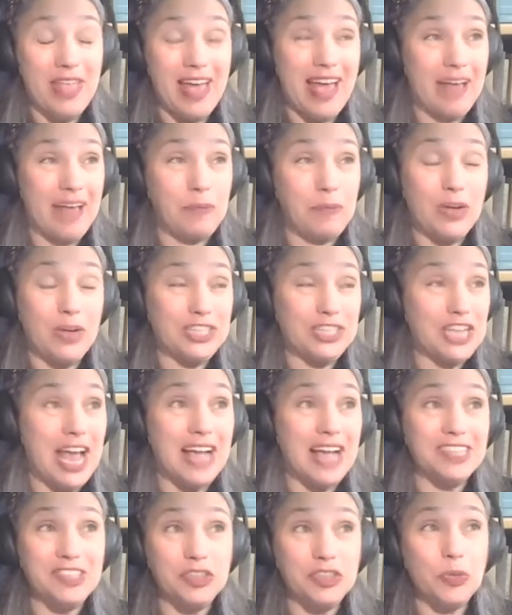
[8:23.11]
eh, which
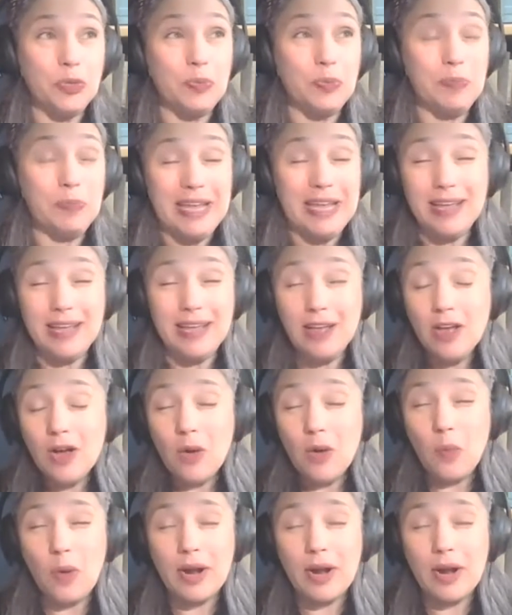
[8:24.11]
has to be
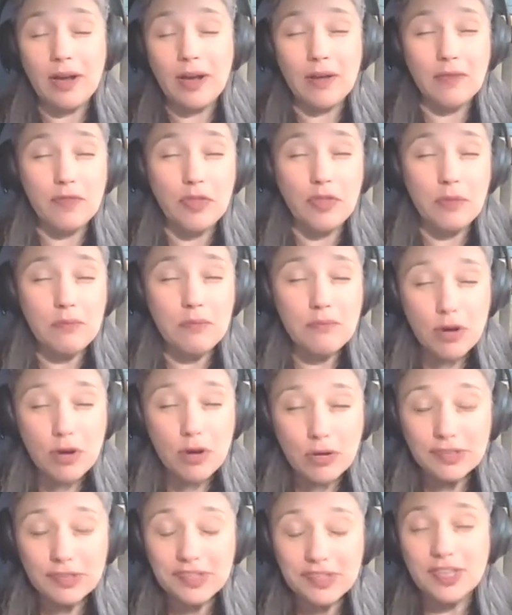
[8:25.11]
one of the
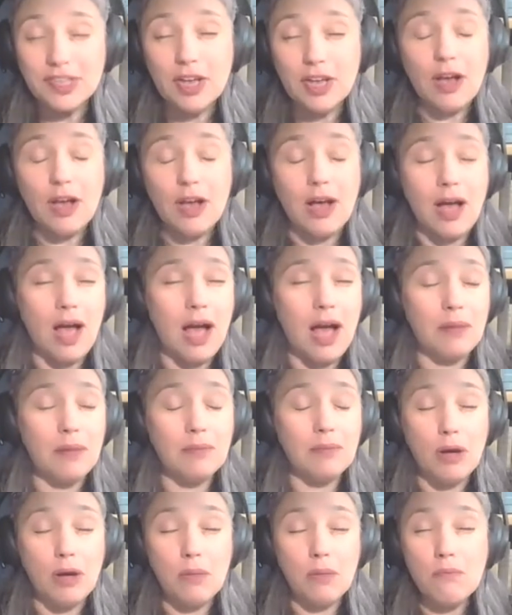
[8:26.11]
most
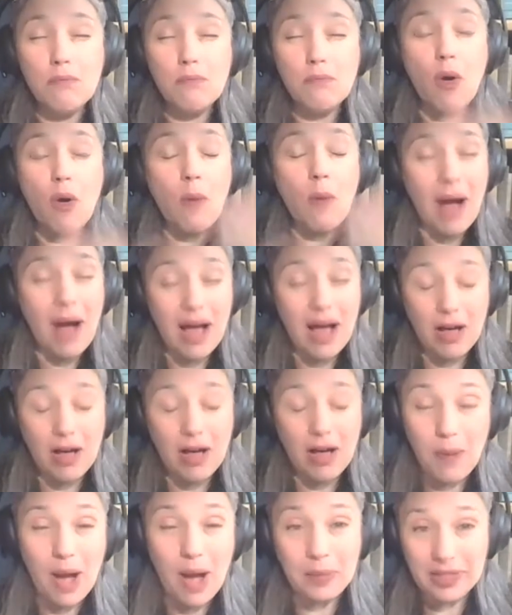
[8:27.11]
um, mobile
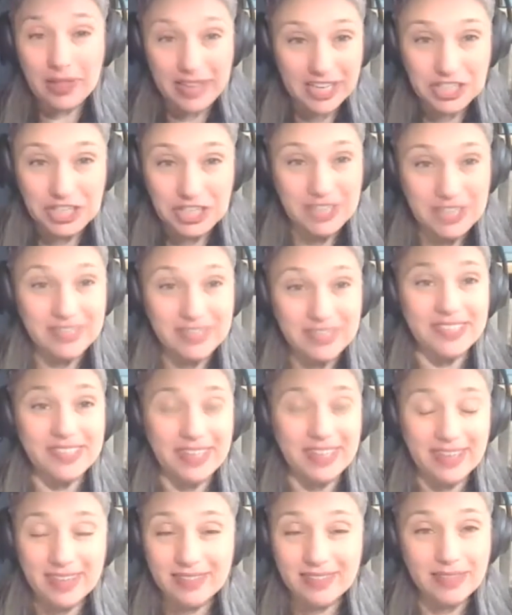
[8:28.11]
populations
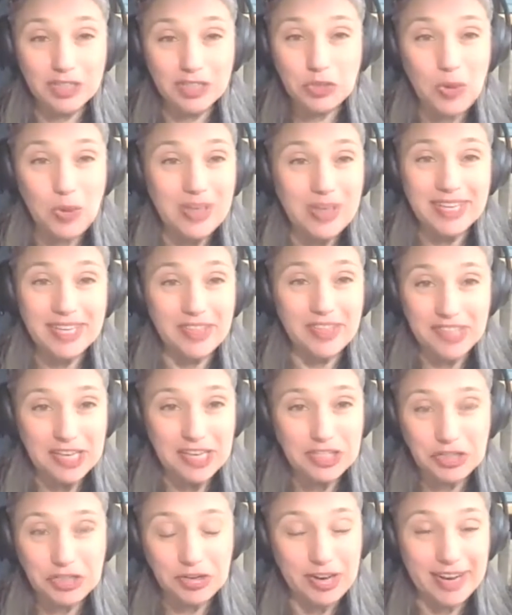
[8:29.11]
in the 20th
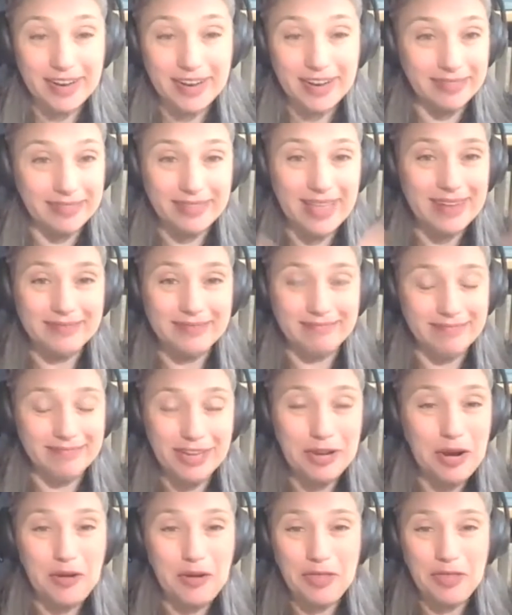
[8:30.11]
century that
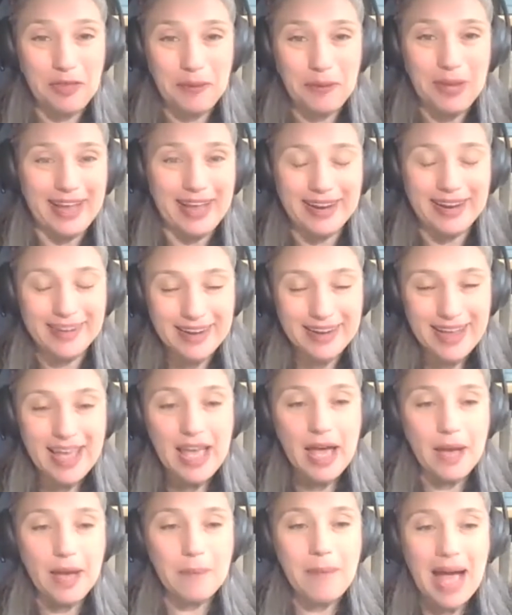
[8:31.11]
you know that we can
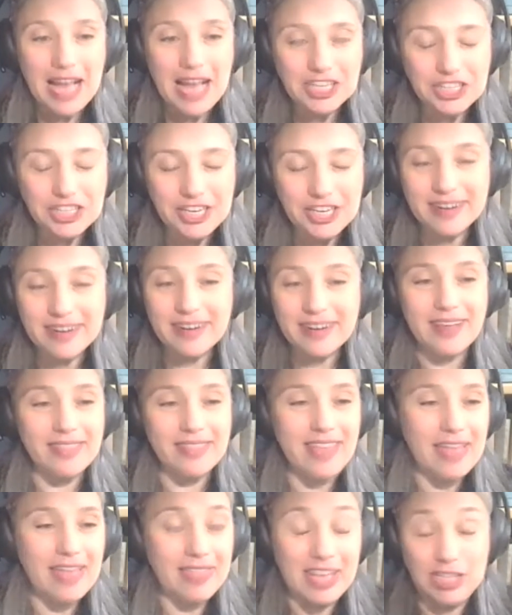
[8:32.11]
imagine.
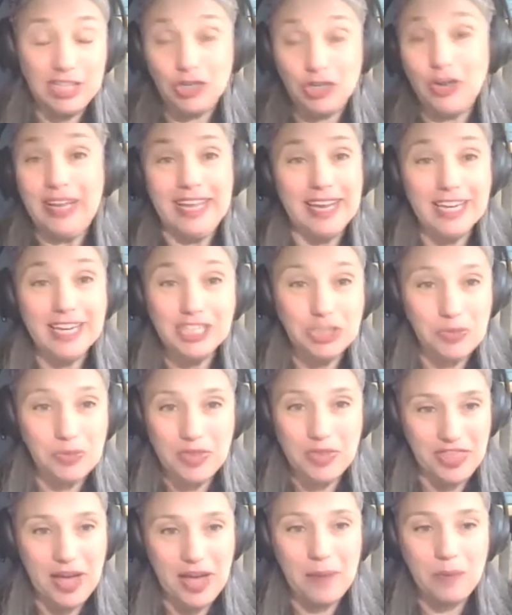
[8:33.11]
And they took Yiddish
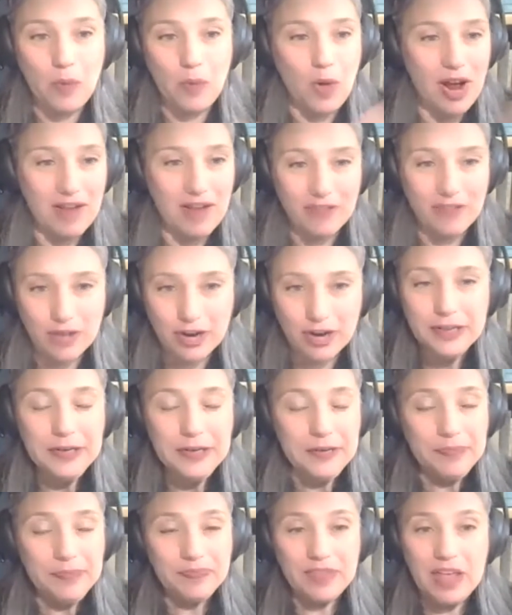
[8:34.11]
with them wherever
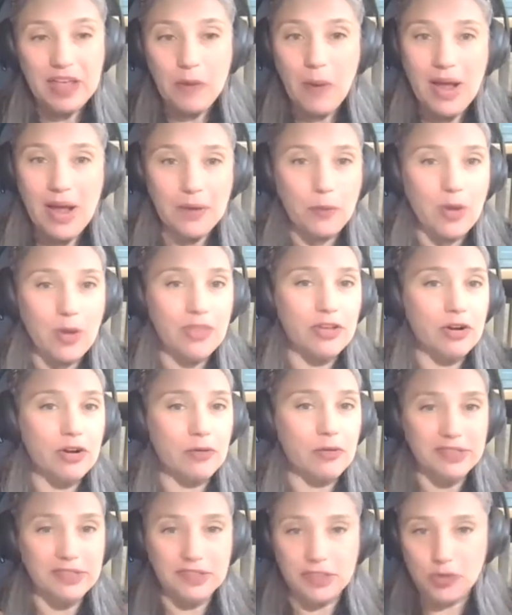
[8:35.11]
they went, whether it
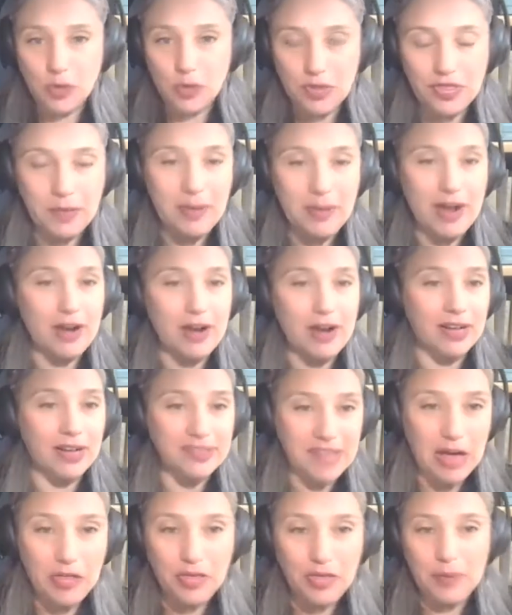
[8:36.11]
was to North America,
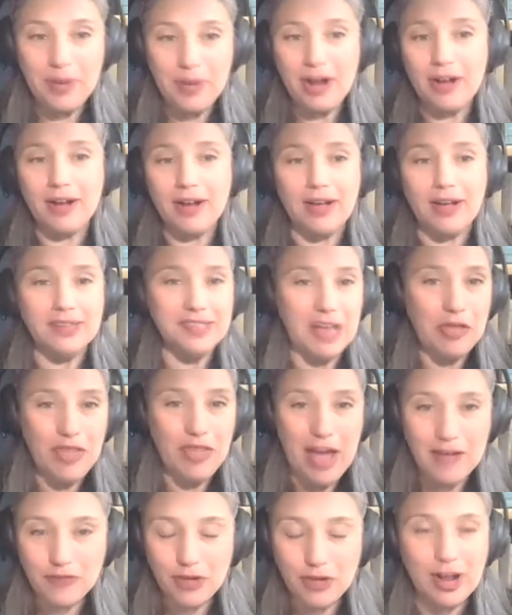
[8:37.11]
South America, South
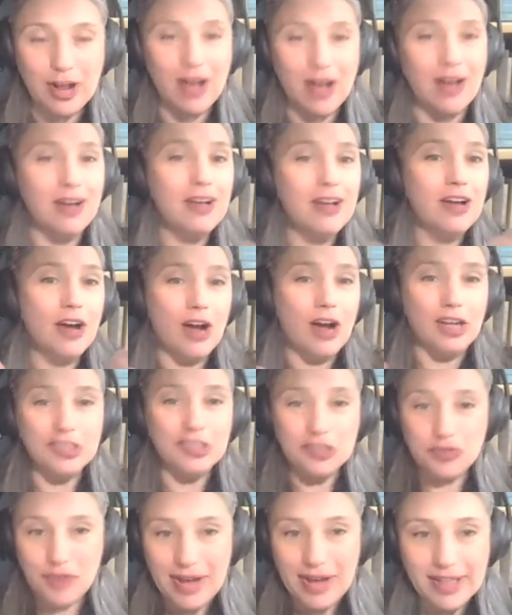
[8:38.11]
Africa,
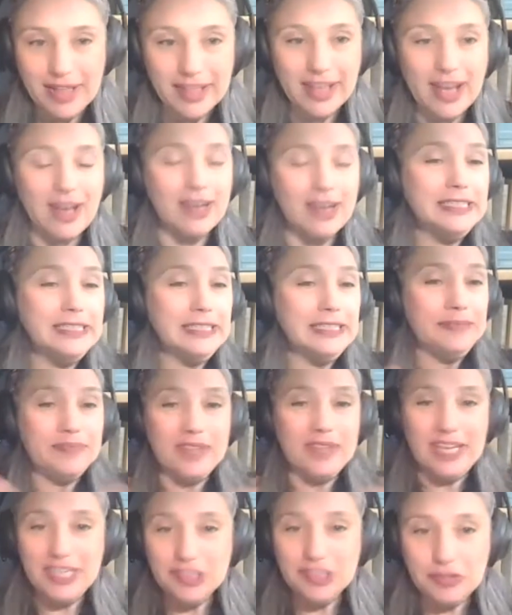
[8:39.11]
Australia,
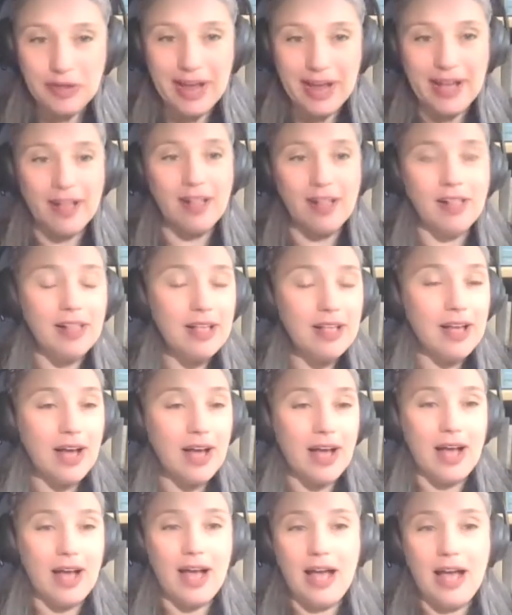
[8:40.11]
Israel,
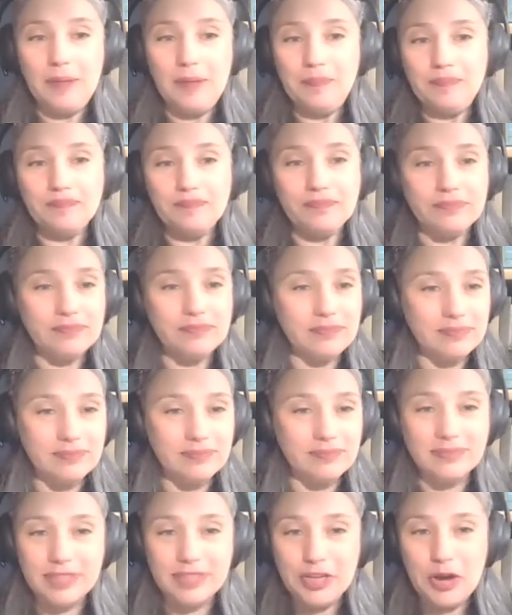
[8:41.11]
um,
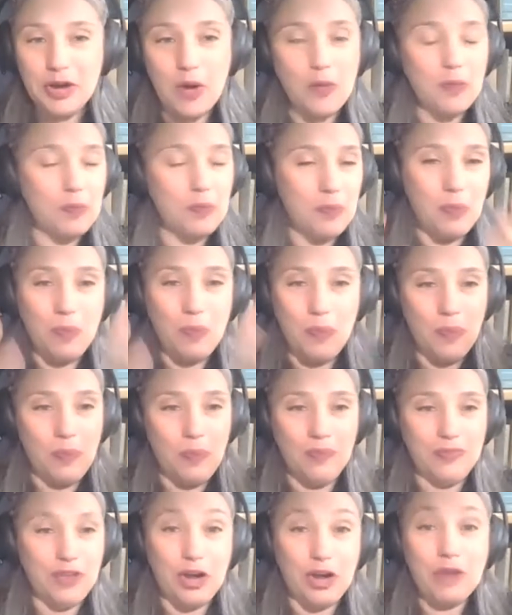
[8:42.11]
you know,
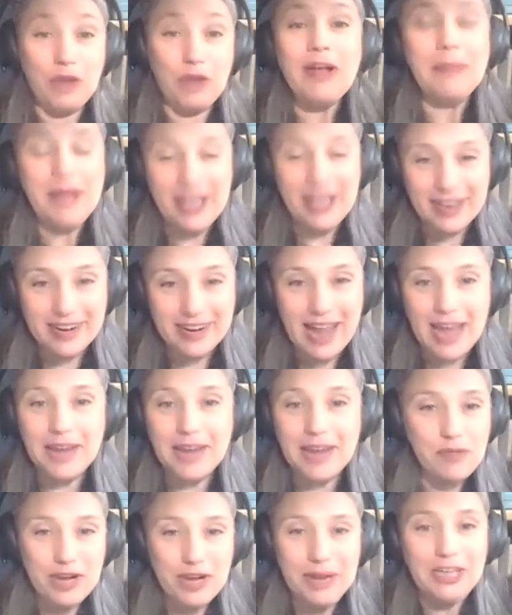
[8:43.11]
the Caribbean,
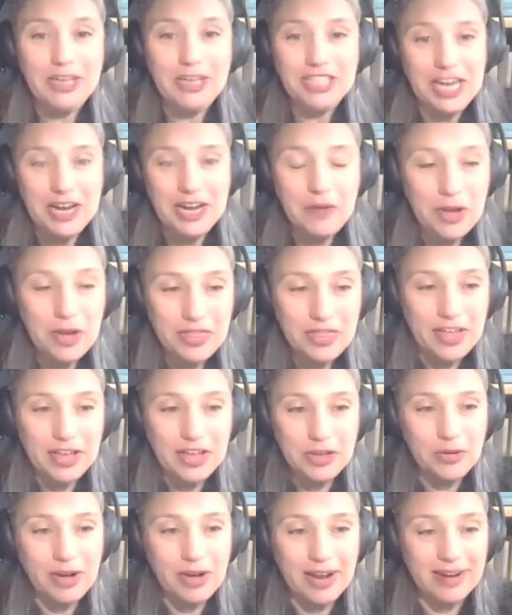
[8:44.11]
and pretty much anywhere that
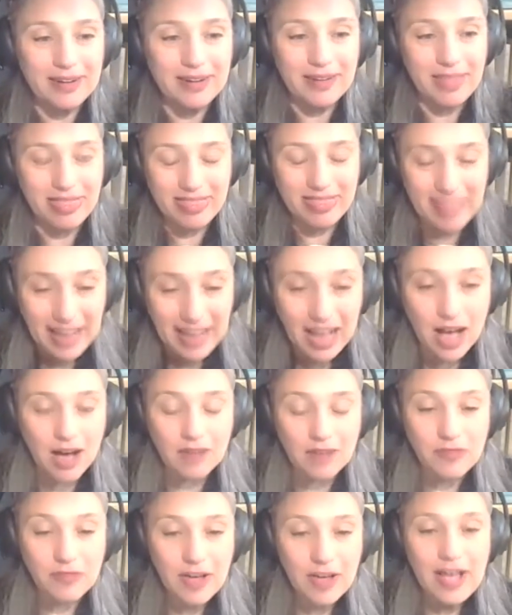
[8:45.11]
you can think
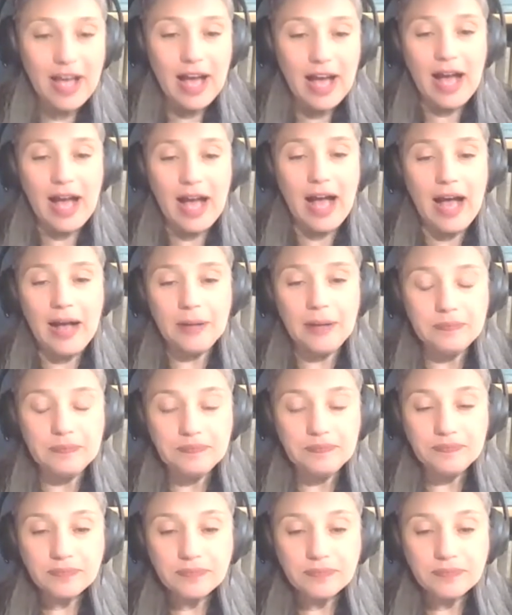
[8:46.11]
of. Mm-hmm. Um,